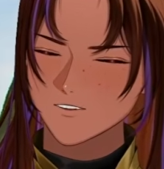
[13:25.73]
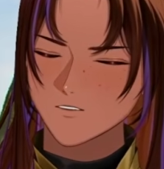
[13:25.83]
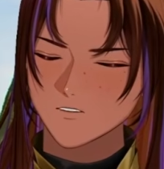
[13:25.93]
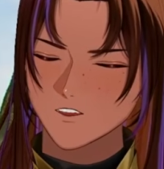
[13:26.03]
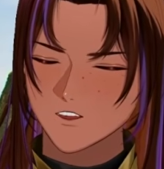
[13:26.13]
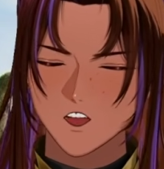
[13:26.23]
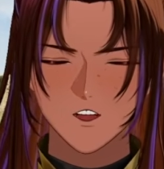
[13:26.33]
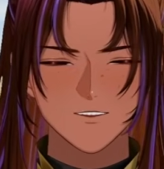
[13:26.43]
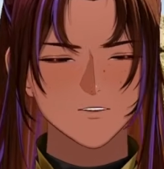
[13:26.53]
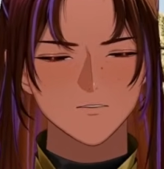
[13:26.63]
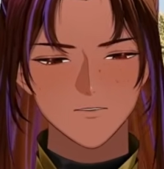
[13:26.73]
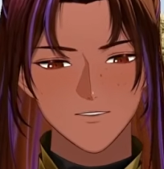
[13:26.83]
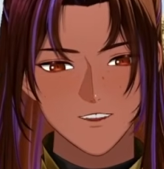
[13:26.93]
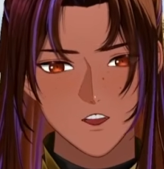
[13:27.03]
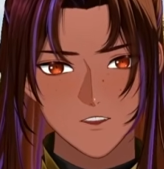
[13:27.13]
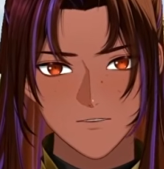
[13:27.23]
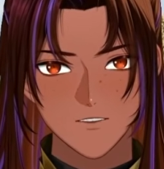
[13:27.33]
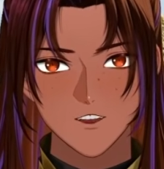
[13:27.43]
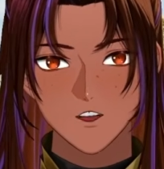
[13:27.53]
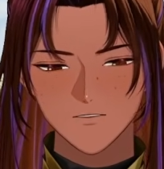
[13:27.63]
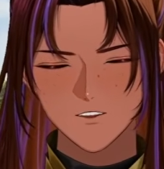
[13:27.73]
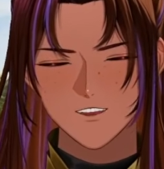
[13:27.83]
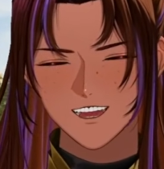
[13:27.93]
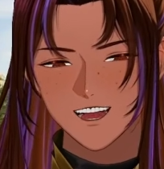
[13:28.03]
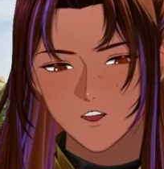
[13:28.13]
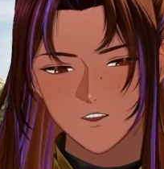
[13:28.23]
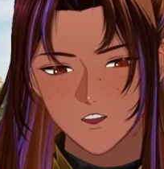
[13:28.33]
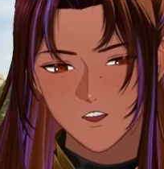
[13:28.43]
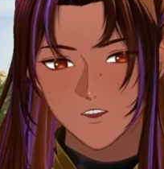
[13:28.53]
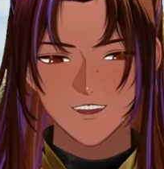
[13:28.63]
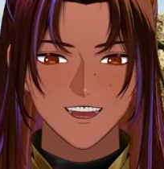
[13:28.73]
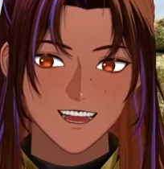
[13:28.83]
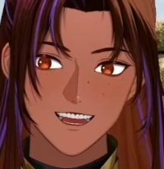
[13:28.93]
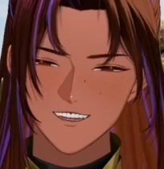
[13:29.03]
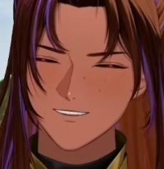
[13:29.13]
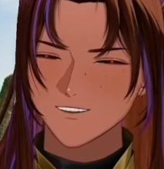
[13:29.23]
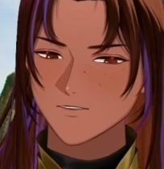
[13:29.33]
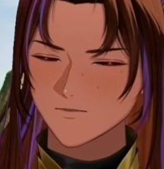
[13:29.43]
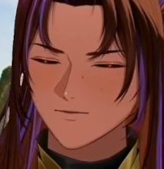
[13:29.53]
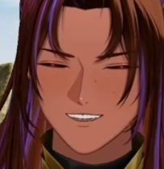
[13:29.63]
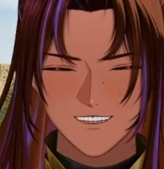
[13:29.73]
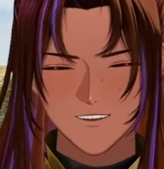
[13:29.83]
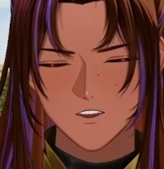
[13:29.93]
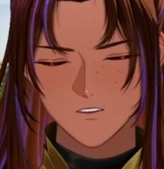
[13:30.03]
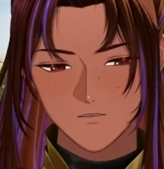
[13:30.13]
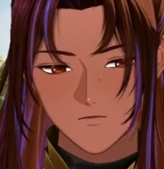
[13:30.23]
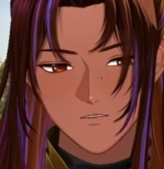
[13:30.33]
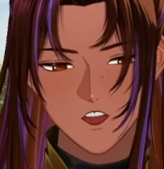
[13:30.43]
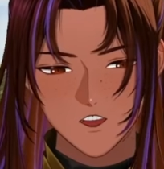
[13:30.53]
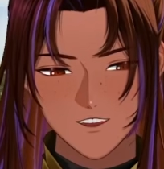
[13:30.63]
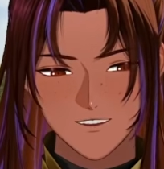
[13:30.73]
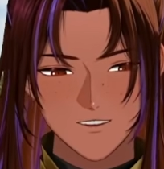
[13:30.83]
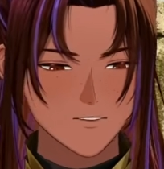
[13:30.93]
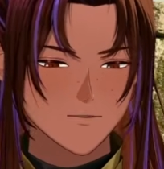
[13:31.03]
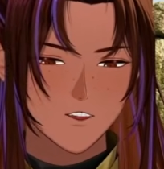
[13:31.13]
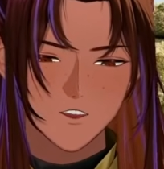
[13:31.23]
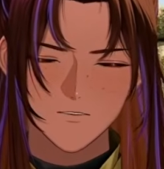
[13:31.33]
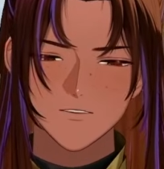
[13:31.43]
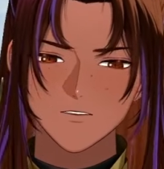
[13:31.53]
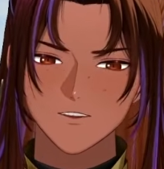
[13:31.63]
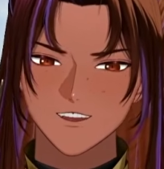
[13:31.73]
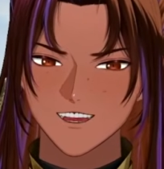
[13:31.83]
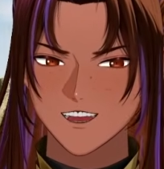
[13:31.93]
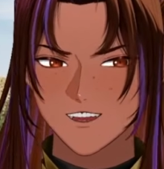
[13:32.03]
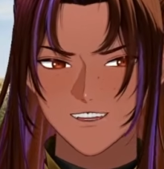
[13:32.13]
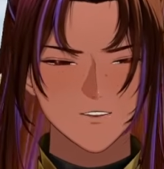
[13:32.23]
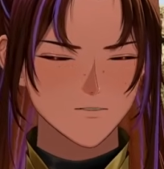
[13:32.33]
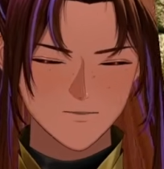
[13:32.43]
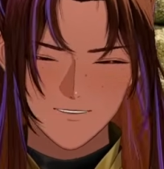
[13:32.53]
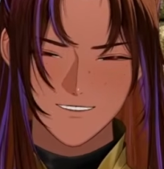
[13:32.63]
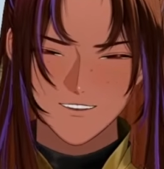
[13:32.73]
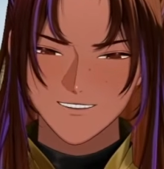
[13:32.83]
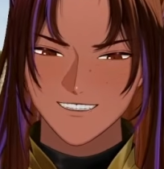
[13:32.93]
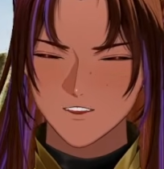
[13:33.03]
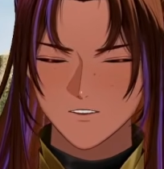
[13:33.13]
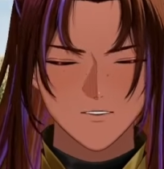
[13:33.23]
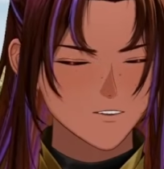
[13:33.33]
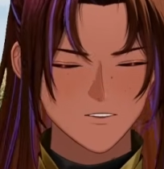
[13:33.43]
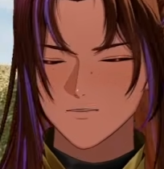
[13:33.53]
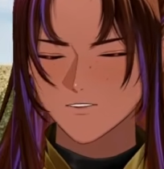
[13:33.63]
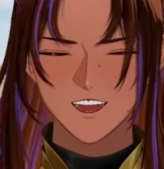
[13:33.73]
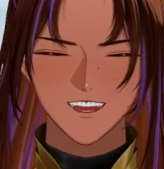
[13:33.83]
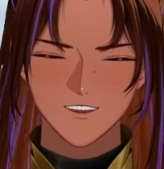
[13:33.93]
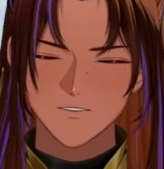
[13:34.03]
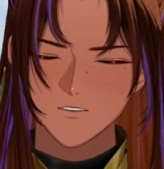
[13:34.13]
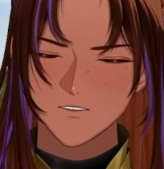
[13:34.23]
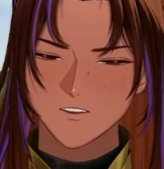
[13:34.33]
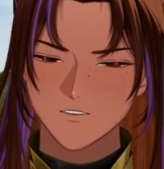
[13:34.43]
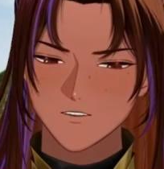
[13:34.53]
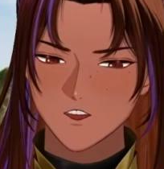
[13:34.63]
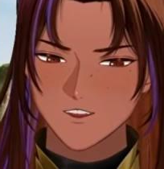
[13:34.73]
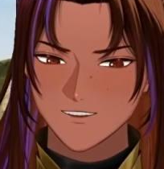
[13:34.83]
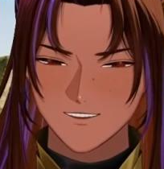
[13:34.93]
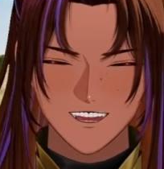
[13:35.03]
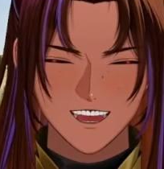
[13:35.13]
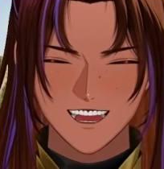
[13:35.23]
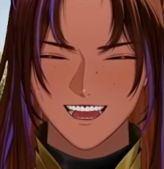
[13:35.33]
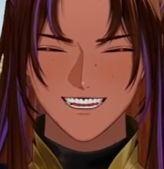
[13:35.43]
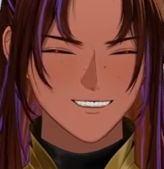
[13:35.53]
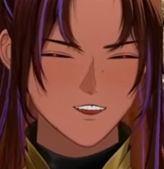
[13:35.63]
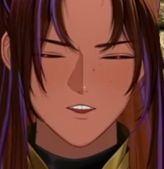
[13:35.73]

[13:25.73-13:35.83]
work on yourself. But Anthaul is an amazing wand spell. When you hit like level 7 and you can just buy level 1 wands and their